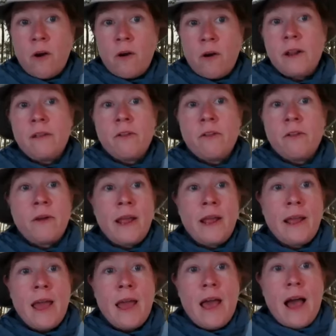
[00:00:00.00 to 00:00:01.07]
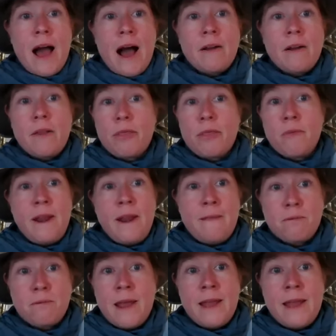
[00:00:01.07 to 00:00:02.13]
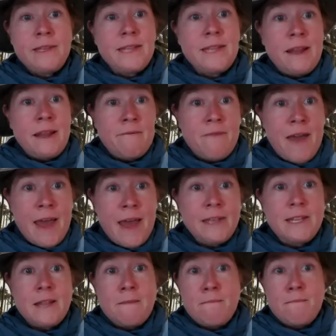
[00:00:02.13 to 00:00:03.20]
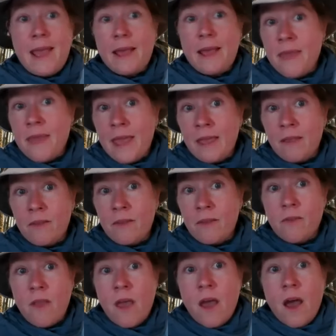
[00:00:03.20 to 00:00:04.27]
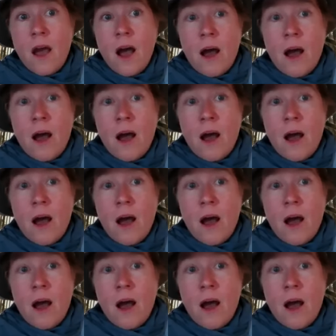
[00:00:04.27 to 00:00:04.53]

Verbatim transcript: You're already learning how to 3D print and invent and make things uh,